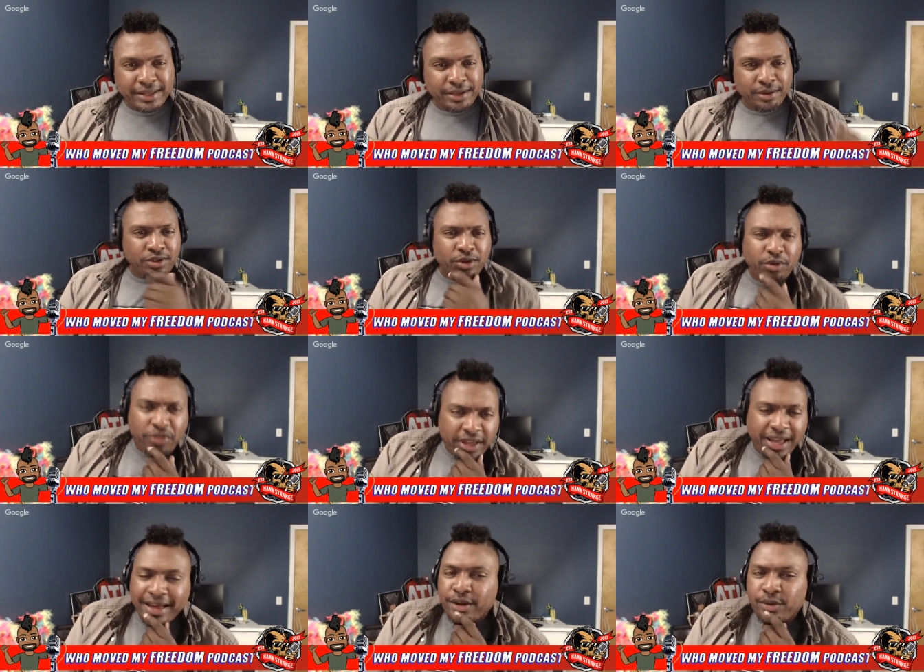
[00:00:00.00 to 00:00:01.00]
you, do you
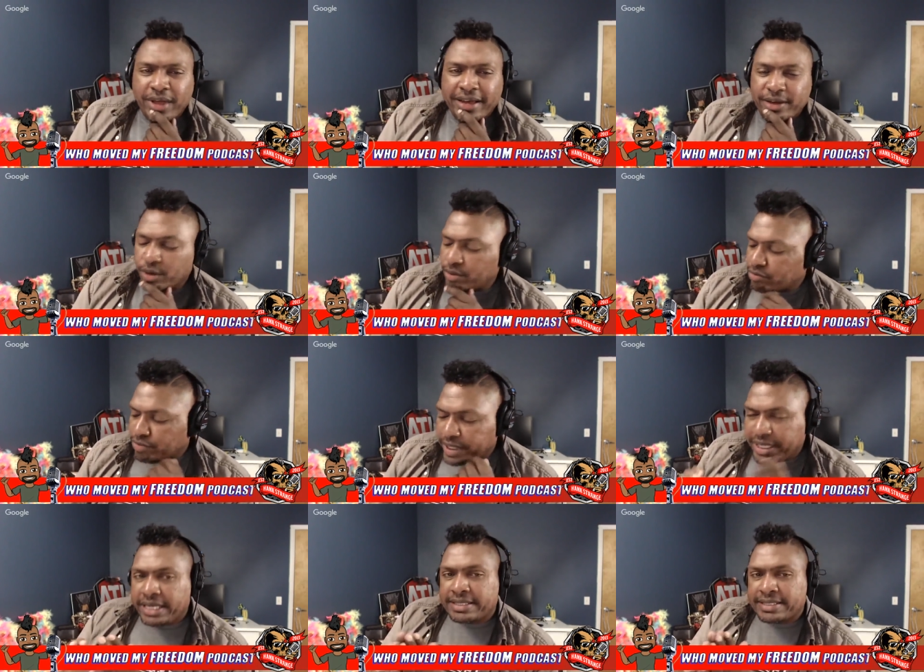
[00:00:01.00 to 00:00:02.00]
think I don't? I don't
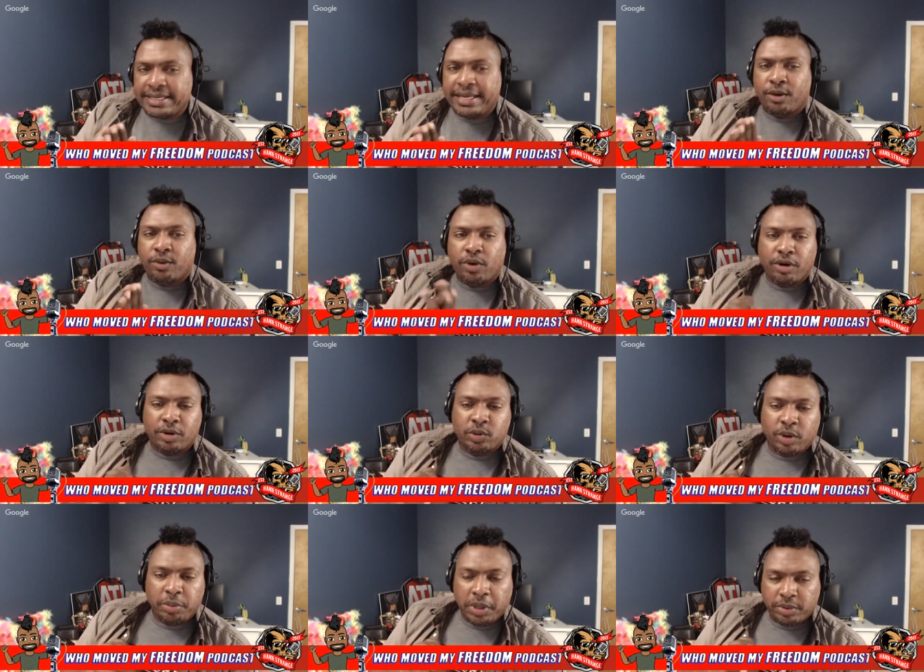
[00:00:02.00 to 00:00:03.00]
really see a world
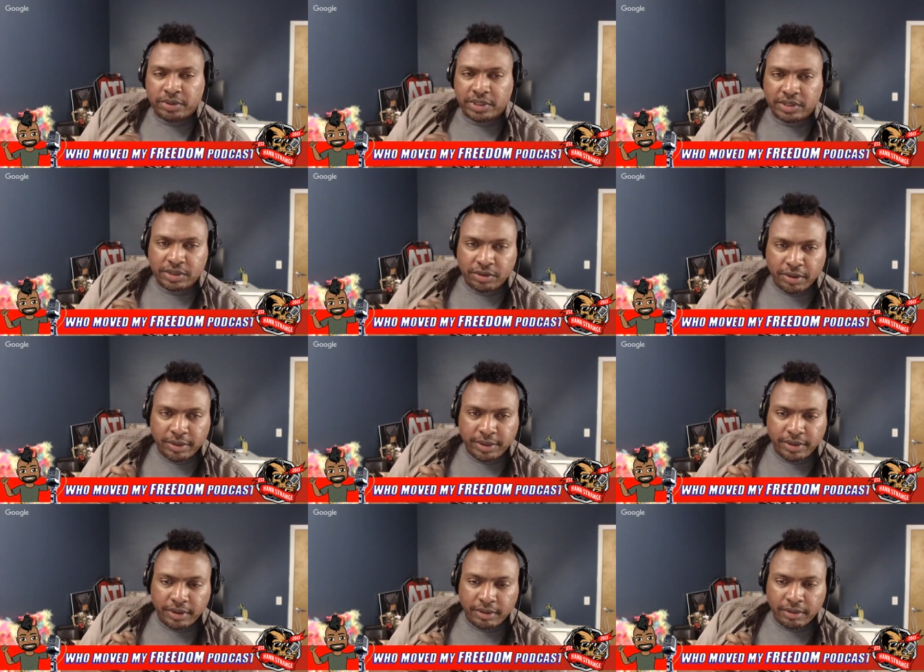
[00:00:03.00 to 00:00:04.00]
where people disagree with
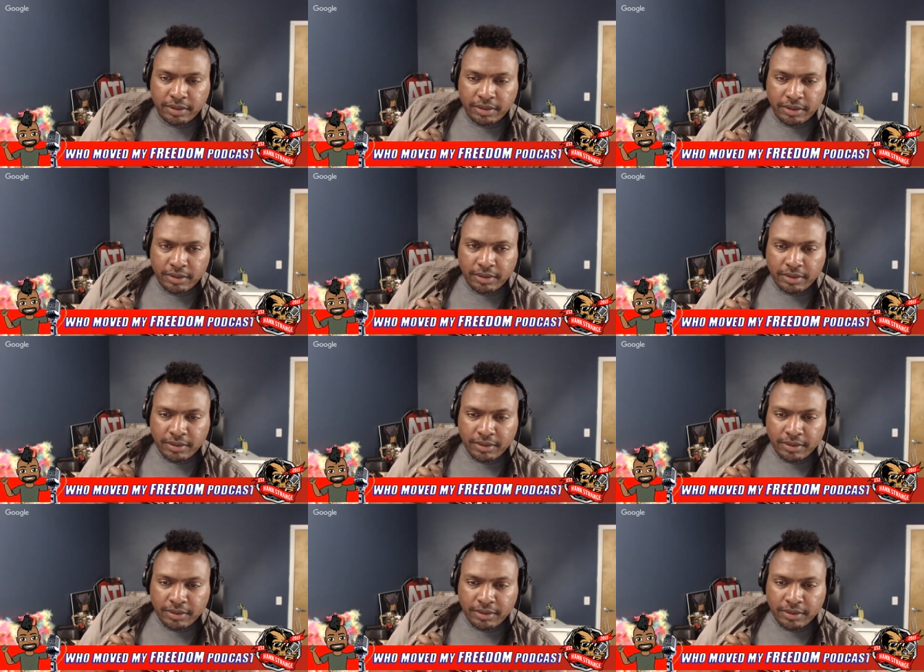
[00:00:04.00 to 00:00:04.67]
you. Oh, I